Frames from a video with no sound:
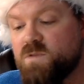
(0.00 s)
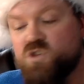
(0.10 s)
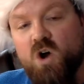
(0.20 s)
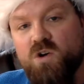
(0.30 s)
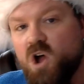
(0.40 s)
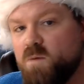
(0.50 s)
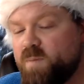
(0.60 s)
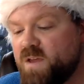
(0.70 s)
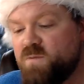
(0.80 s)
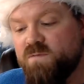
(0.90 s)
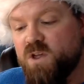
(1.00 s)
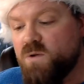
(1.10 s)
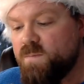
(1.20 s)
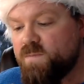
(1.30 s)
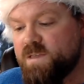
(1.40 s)
"Got no beef with
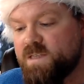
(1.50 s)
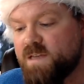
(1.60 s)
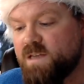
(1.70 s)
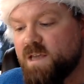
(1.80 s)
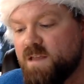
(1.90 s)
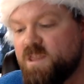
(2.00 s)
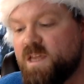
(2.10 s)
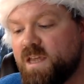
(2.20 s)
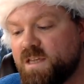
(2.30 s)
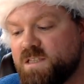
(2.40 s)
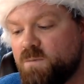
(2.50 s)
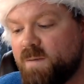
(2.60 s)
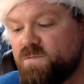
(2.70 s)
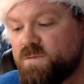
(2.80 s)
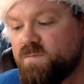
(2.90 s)
you," he said, thinking as he
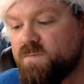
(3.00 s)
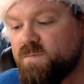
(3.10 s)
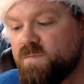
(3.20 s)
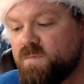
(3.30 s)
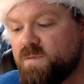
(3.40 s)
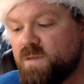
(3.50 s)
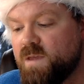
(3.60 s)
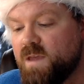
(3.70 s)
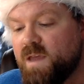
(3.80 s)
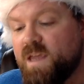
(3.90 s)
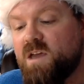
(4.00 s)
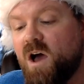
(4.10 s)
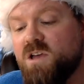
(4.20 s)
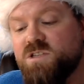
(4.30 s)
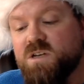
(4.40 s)
went. He
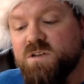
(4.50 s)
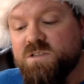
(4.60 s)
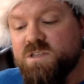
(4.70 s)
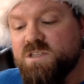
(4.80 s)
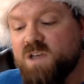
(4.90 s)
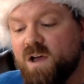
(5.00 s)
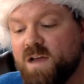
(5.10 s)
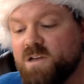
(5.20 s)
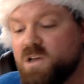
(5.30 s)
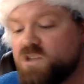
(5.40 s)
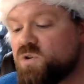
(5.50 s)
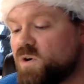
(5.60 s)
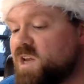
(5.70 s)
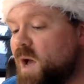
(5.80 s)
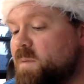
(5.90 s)
cast a look to the side, saw
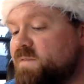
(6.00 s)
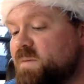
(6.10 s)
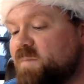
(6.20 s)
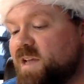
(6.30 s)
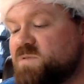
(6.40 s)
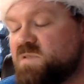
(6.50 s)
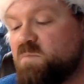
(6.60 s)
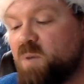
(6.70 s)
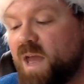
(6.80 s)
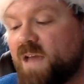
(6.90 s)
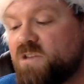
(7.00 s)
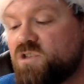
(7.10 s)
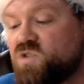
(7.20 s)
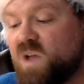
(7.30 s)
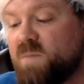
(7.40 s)
a couple of inmates with black
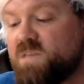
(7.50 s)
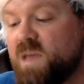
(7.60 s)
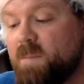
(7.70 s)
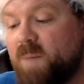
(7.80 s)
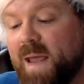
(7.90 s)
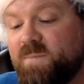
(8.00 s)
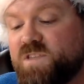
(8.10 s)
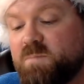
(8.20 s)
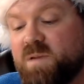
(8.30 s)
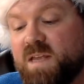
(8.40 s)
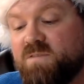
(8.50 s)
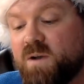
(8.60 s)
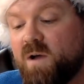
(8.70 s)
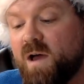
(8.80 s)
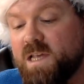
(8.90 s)
stripes painted beneath
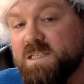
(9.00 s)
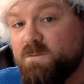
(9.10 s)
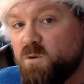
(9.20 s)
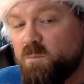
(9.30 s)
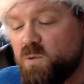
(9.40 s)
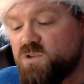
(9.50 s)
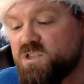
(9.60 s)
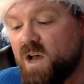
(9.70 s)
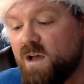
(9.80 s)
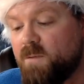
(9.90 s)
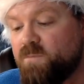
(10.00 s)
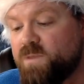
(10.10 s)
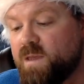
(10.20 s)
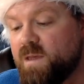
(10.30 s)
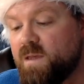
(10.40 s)
their eyes, football style,
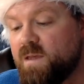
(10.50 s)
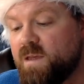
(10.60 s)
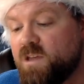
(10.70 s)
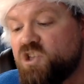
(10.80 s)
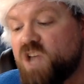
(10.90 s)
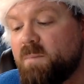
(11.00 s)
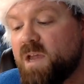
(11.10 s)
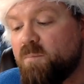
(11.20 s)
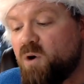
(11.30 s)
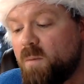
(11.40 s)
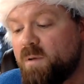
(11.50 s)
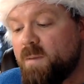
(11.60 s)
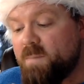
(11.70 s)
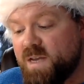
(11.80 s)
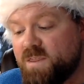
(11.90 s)
jamming a prop
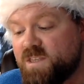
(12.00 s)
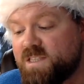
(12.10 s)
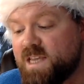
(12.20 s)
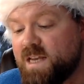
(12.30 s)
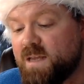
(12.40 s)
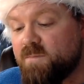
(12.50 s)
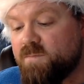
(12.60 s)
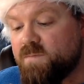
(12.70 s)
beneath the ceiling.